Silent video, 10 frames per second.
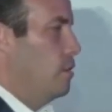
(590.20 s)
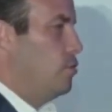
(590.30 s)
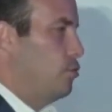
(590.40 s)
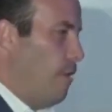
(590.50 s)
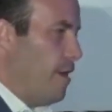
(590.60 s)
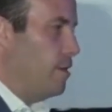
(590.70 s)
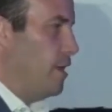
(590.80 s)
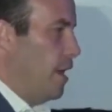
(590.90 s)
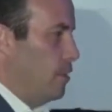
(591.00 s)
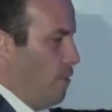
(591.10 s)

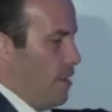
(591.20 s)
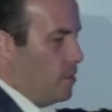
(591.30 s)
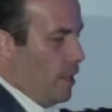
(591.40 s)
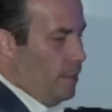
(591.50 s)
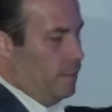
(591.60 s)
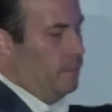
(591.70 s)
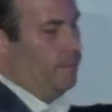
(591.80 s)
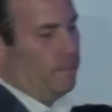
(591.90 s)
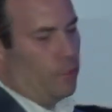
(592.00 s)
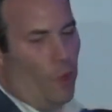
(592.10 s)
translate
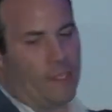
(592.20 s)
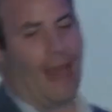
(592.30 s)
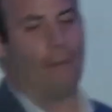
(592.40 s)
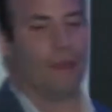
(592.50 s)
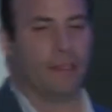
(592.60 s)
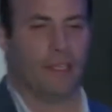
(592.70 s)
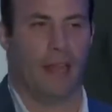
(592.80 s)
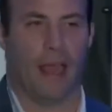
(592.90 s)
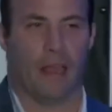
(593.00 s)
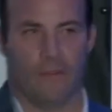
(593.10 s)
to what's happening
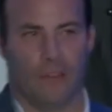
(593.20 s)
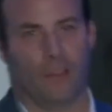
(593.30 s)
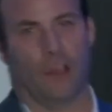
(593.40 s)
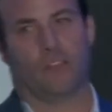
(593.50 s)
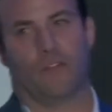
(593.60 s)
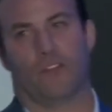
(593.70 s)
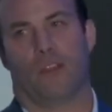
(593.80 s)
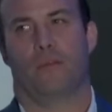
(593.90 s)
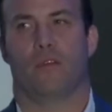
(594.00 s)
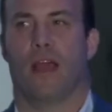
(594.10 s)
today? And if it does for
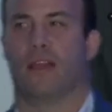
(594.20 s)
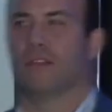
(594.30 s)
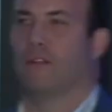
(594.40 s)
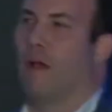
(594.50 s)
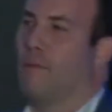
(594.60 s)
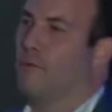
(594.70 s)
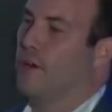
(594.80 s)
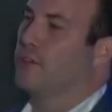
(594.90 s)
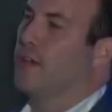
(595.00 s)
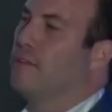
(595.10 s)
some of you guys that are
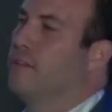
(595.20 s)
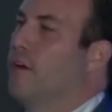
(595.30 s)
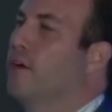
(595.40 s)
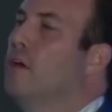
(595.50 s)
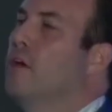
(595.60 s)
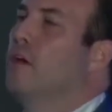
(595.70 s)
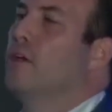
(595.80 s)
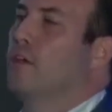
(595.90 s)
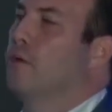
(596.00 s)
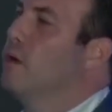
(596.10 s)
operators out there,
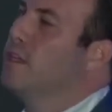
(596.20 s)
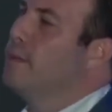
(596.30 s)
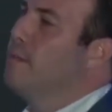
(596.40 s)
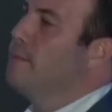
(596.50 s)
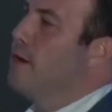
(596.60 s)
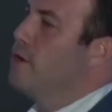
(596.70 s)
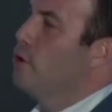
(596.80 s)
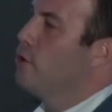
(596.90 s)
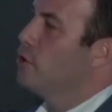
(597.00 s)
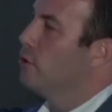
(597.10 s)
what does it mean by
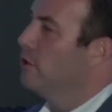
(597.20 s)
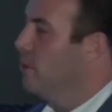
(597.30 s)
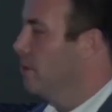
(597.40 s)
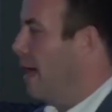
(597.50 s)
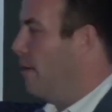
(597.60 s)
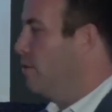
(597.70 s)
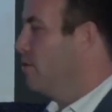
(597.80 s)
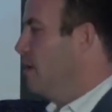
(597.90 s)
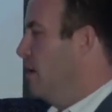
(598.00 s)
no control of booked hours?